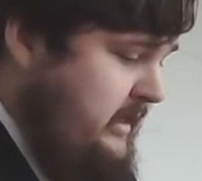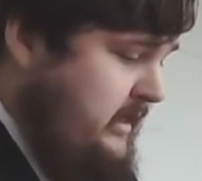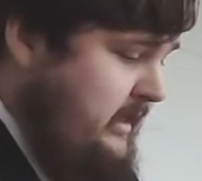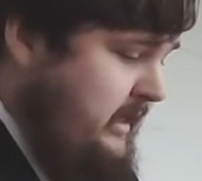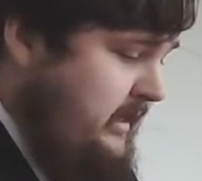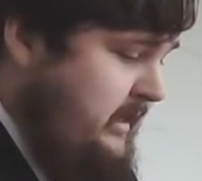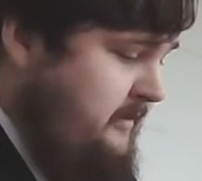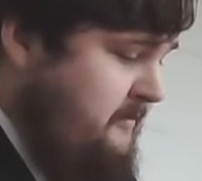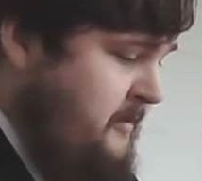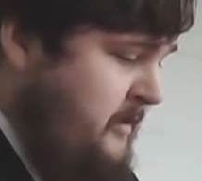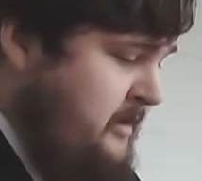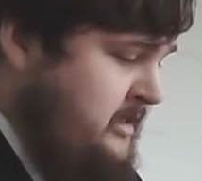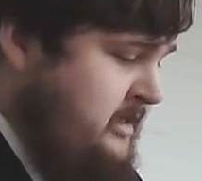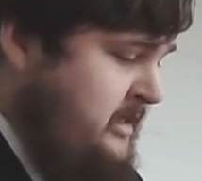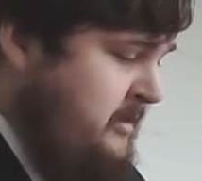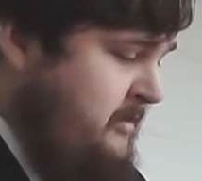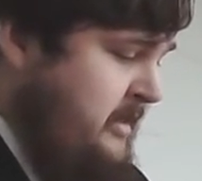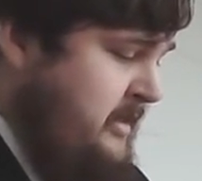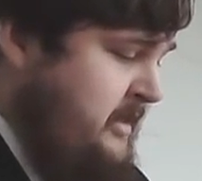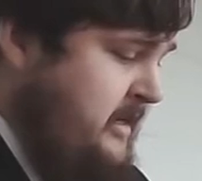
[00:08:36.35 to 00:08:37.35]
In 1
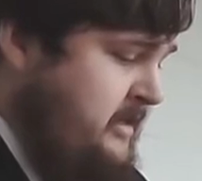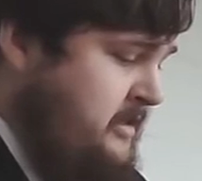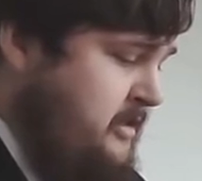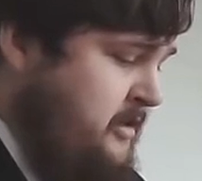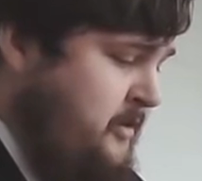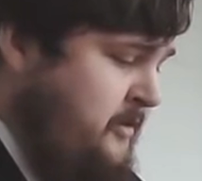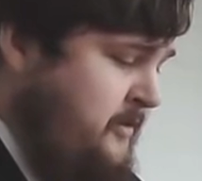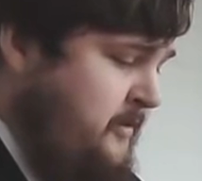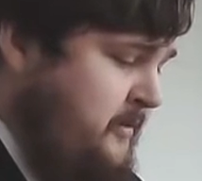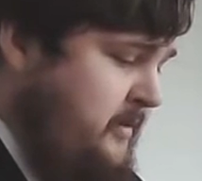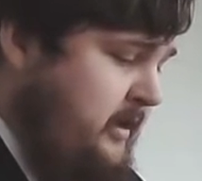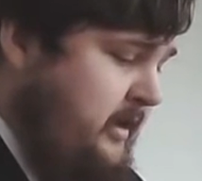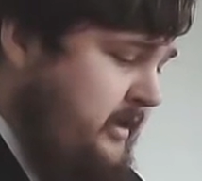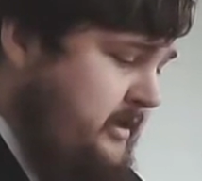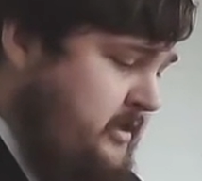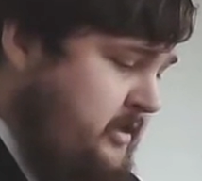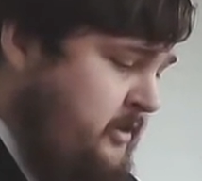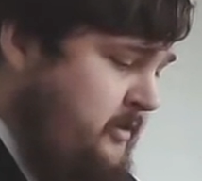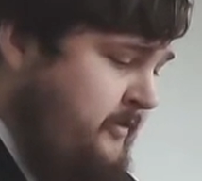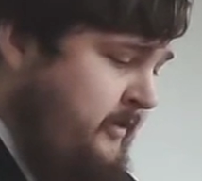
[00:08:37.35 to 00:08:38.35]
Timothy 2, uh,
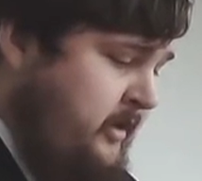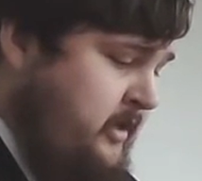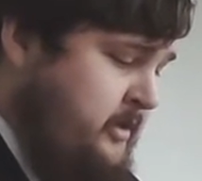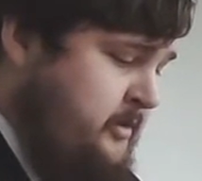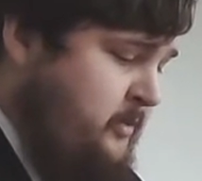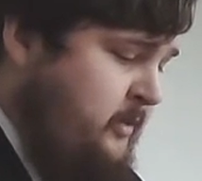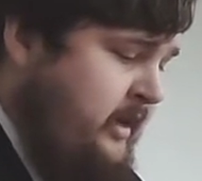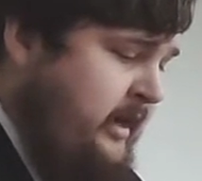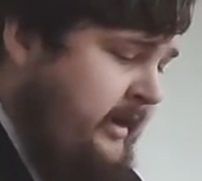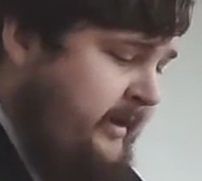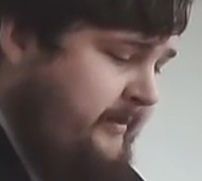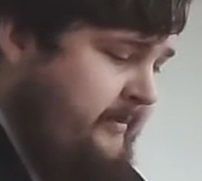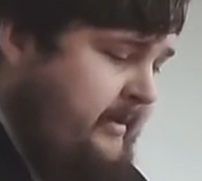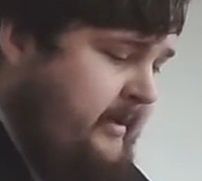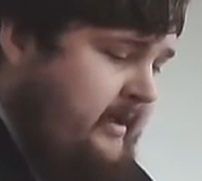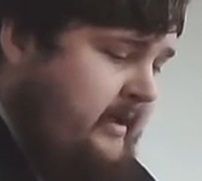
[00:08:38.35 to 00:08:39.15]
2 verse 1,